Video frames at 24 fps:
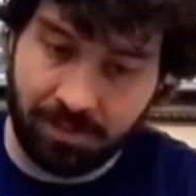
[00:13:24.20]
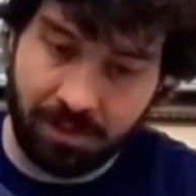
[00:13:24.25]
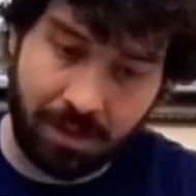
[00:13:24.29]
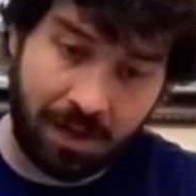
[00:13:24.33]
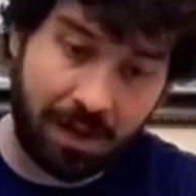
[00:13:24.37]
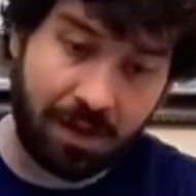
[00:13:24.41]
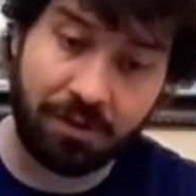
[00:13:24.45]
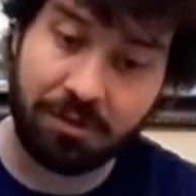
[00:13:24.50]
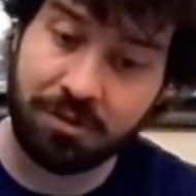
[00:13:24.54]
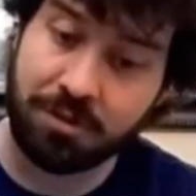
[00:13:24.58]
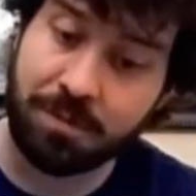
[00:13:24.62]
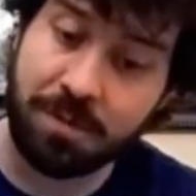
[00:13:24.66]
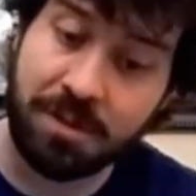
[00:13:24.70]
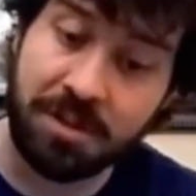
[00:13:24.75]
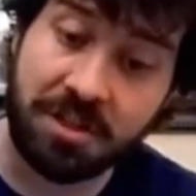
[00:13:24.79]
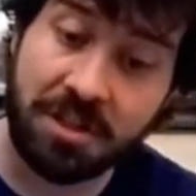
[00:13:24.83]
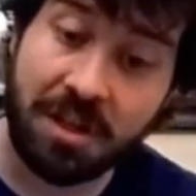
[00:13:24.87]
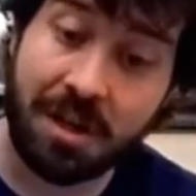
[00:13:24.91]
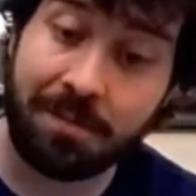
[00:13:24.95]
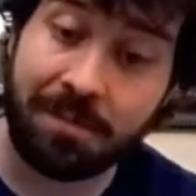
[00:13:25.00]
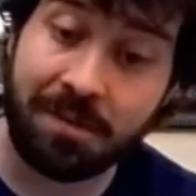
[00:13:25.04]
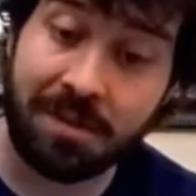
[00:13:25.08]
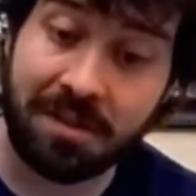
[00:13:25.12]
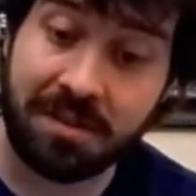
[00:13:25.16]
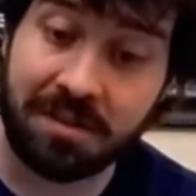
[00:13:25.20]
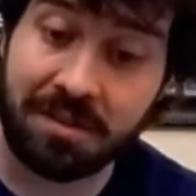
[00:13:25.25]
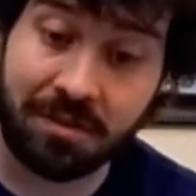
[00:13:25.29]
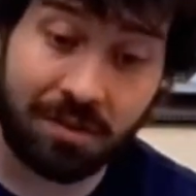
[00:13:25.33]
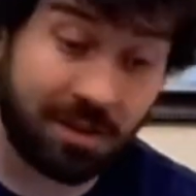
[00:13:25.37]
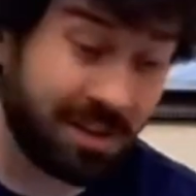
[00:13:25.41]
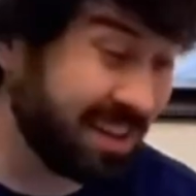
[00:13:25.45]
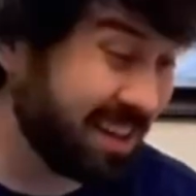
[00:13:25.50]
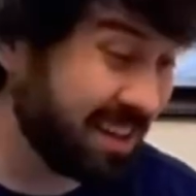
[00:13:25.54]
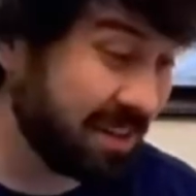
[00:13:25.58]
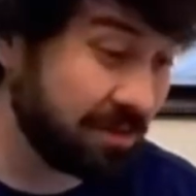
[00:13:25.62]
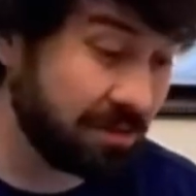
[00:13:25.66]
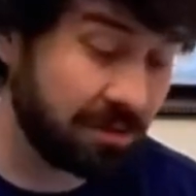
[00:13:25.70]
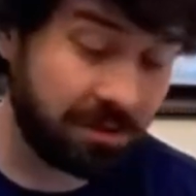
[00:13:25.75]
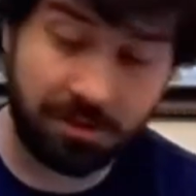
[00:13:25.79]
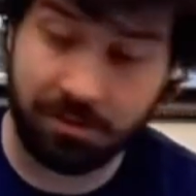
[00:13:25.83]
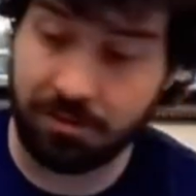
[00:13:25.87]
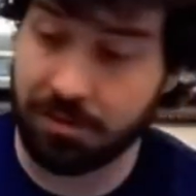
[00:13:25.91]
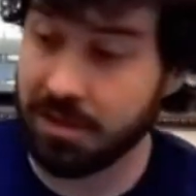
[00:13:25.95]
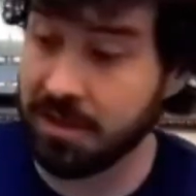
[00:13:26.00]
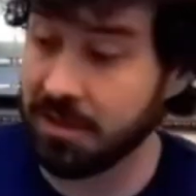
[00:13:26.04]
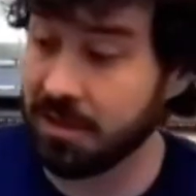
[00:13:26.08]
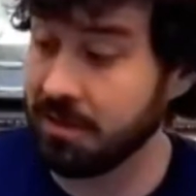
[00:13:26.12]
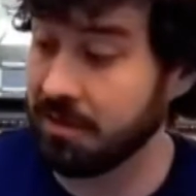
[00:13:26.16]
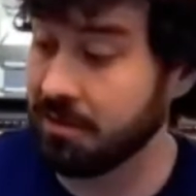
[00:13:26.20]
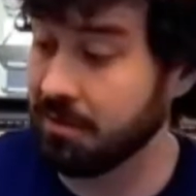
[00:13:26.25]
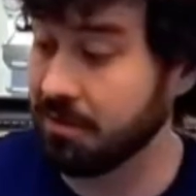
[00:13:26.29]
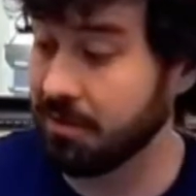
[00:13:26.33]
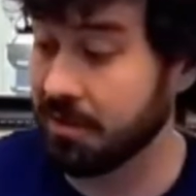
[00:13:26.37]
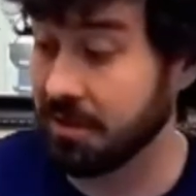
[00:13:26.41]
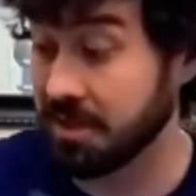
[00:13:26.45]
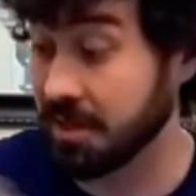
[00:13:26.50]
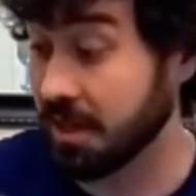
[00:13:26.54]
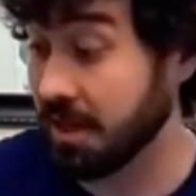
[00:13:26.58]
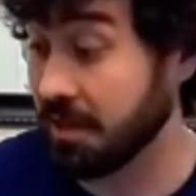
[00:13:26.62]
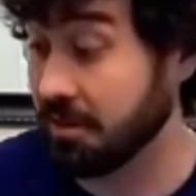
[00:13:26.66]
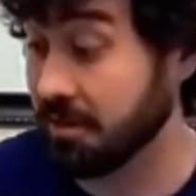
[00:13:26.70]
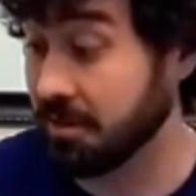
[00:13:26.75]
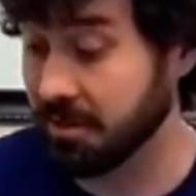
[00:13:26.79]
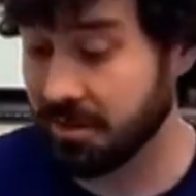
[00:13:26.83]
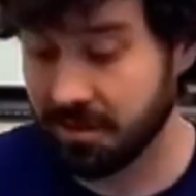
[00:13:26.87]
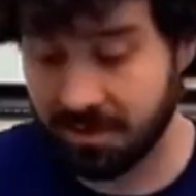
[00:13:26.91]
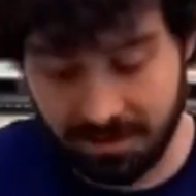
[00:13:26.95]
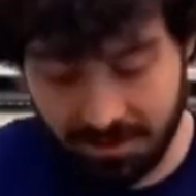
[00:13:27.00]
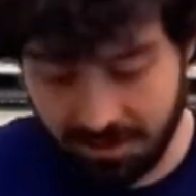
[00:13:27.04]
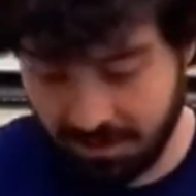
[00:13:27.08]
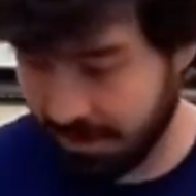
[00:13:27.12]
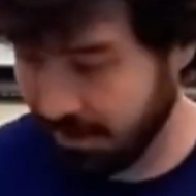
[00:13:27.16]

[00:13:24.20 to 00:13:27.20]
I don't speak Japanese, so I can't really read the titles,